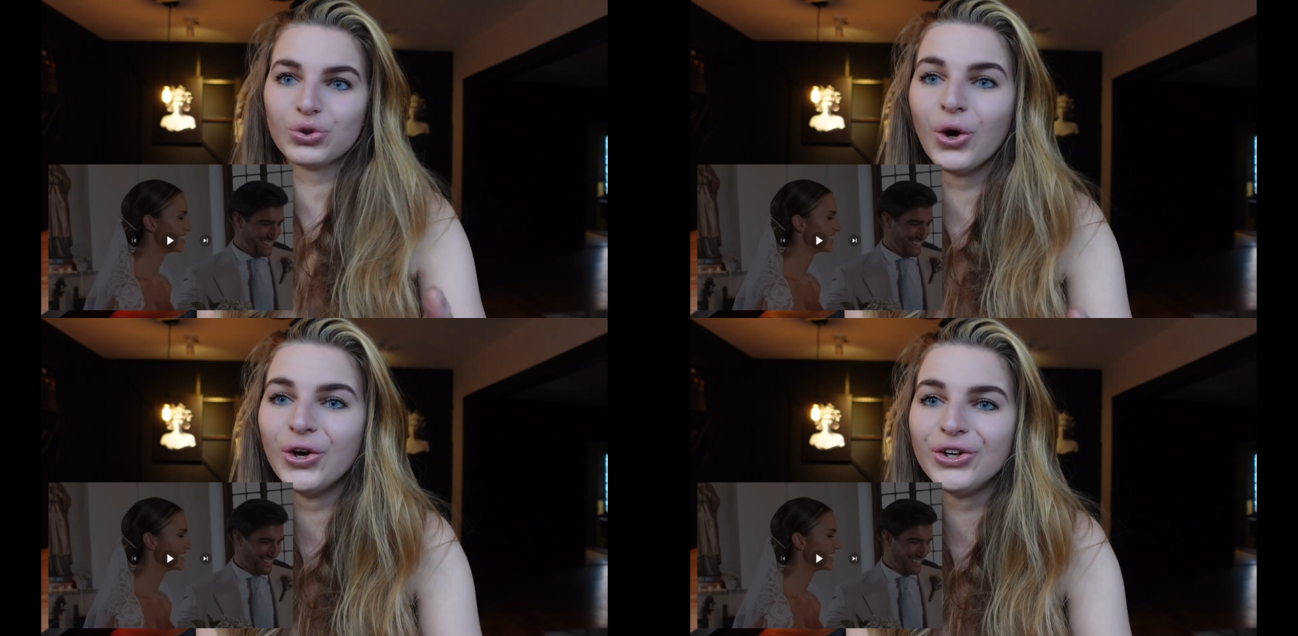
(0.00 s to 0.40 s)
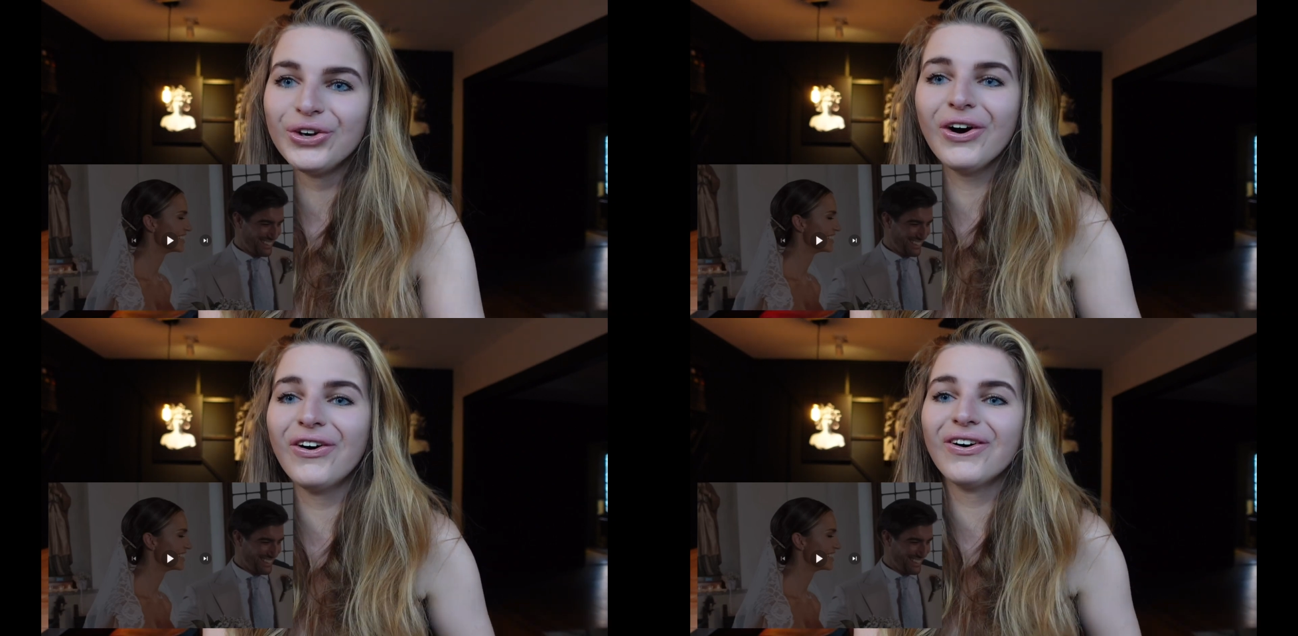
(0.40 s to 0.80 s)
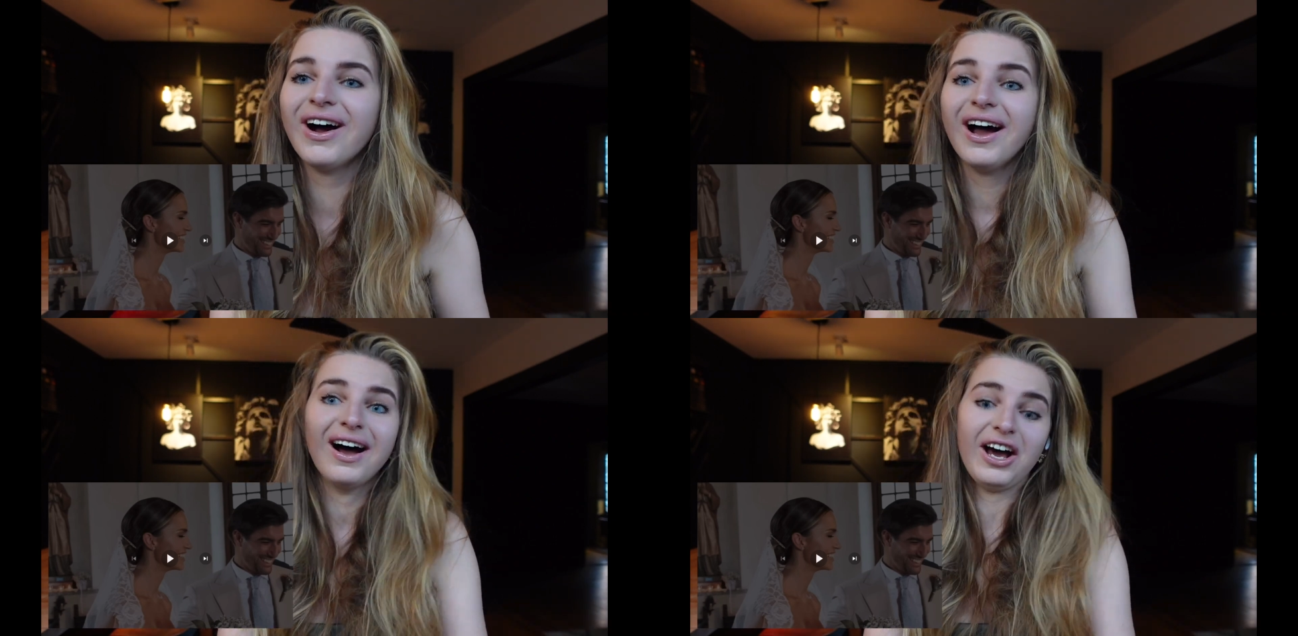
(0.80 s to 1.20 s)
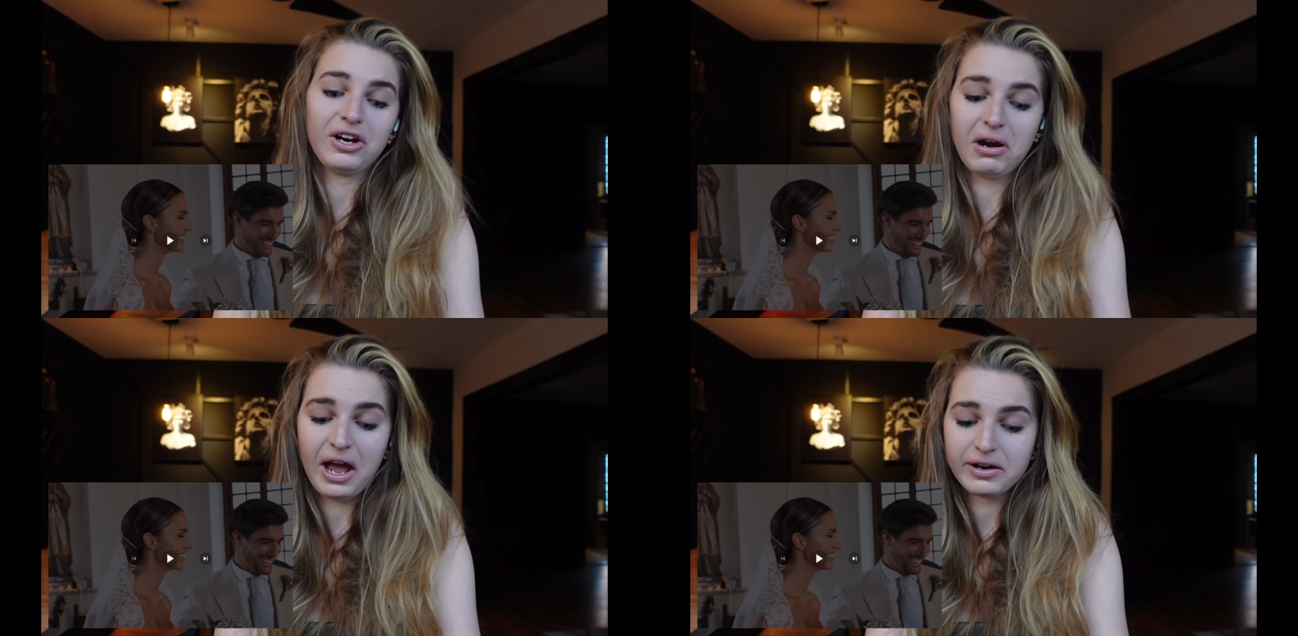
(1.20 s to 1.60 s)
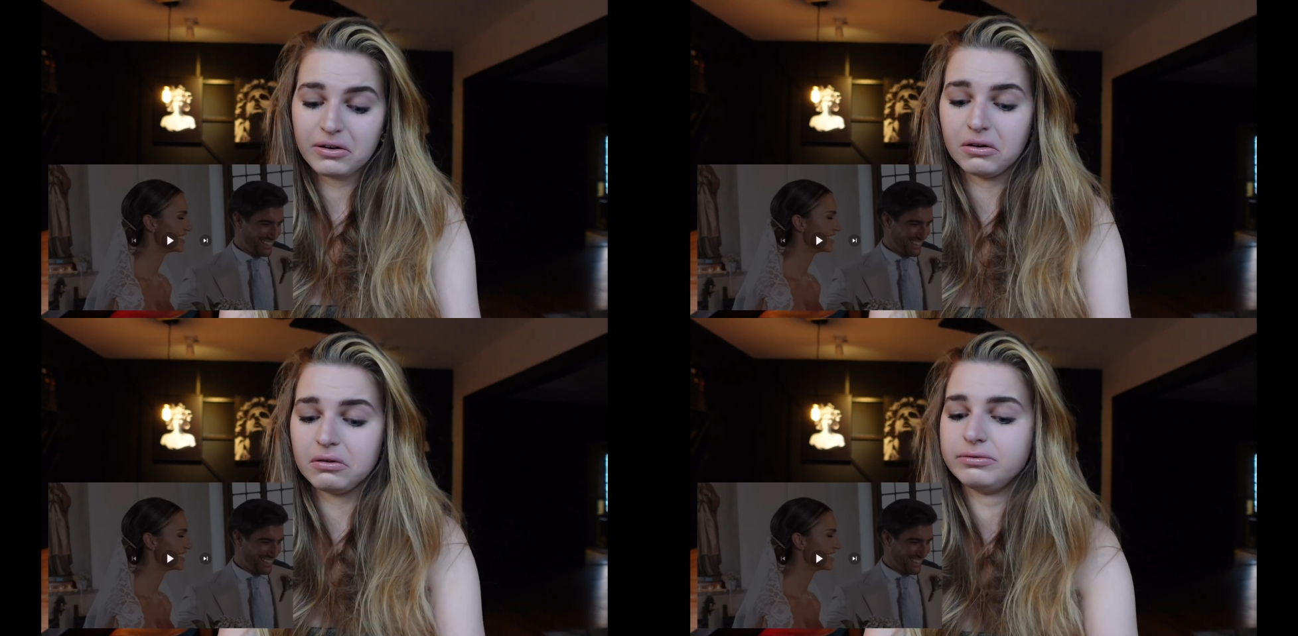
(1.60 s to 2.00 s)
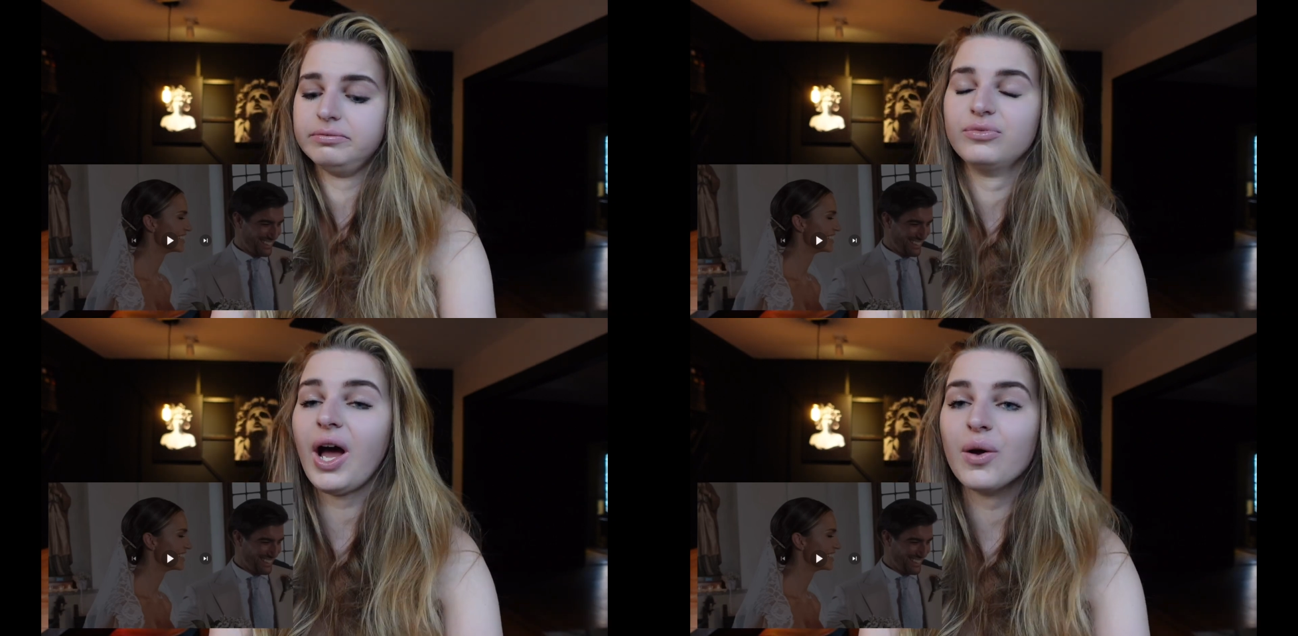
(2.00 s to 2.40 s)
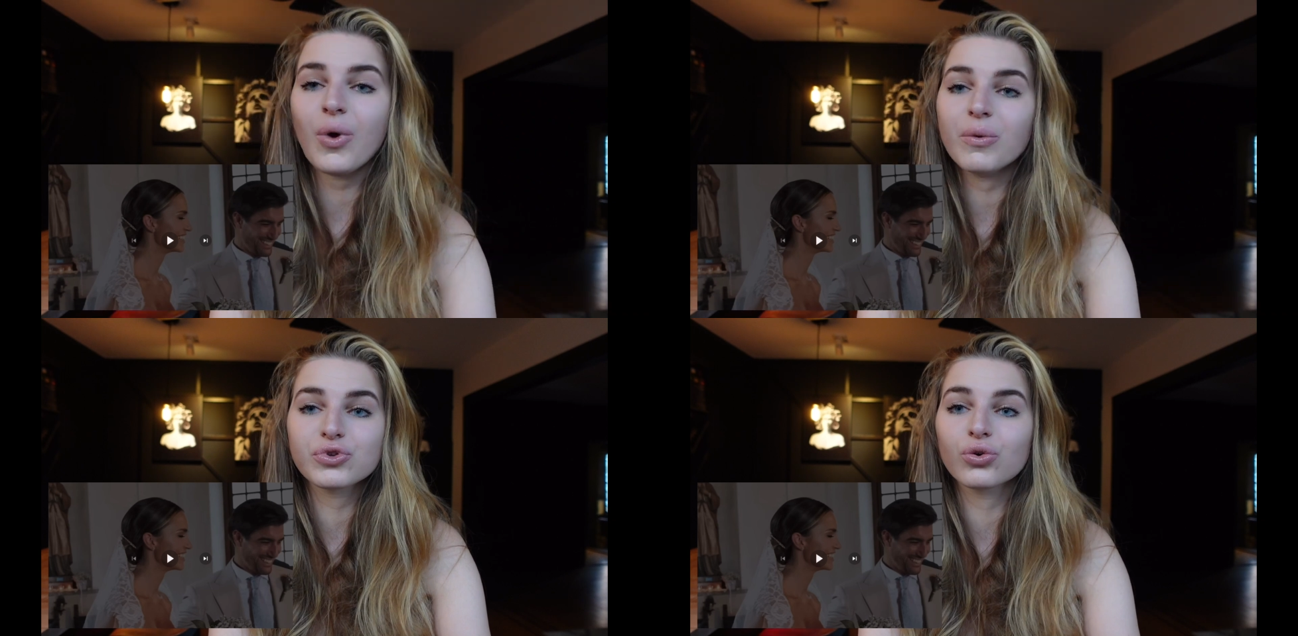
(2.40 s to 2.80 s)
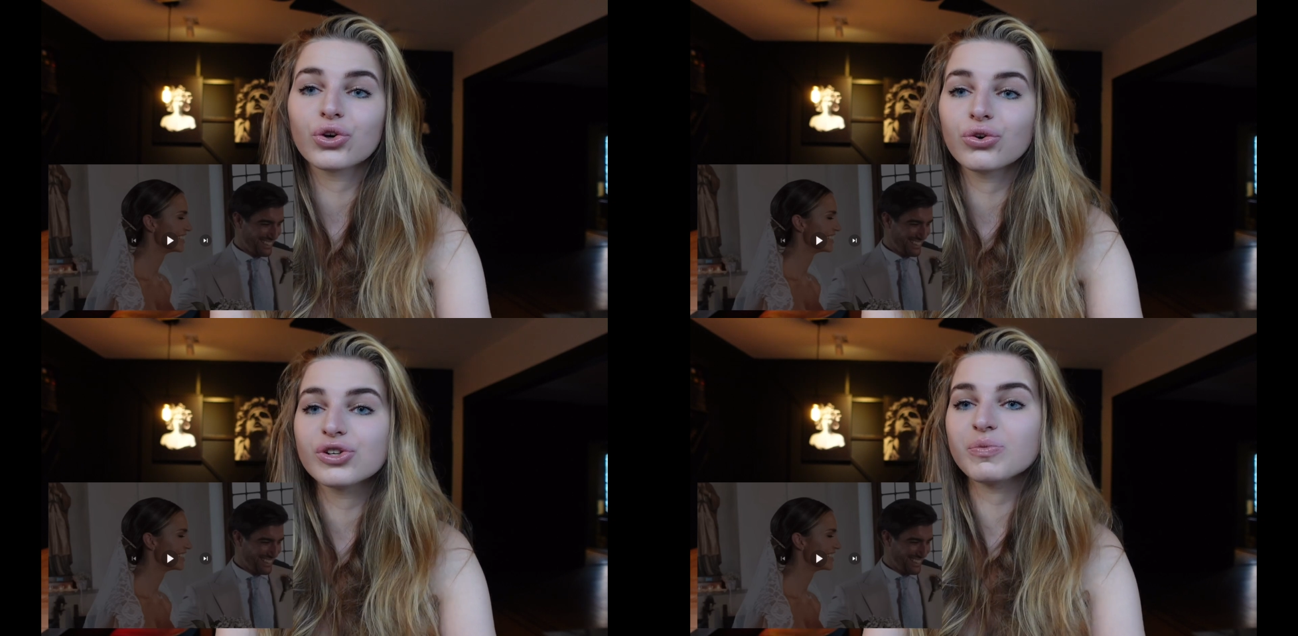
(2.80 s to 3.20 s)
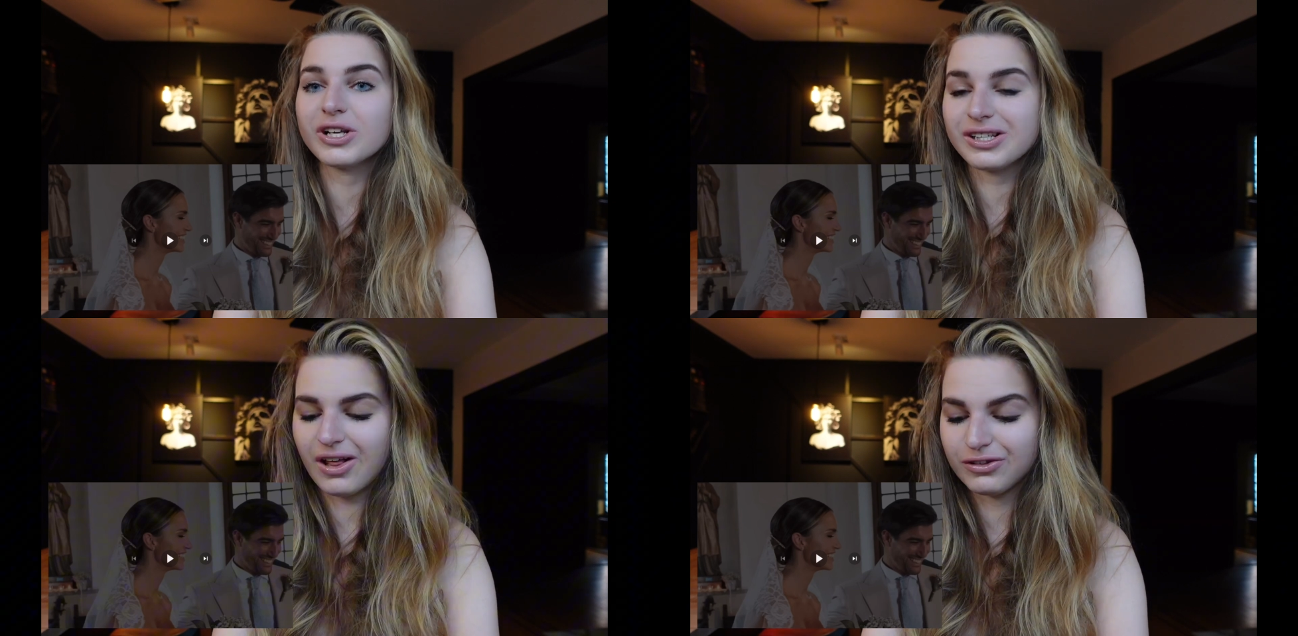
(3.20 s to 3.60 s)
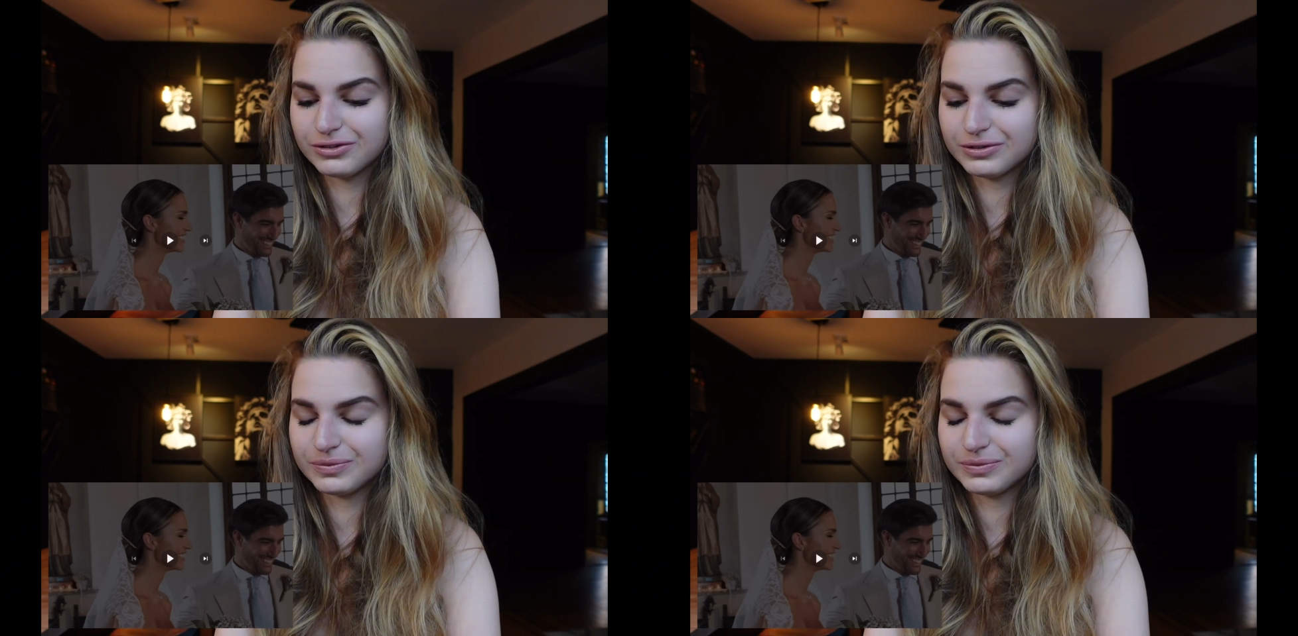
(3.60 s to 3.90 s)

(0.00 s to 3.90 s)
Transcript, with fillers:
Speaker 1: do you know I, I don't know I'm, I'm so curious myself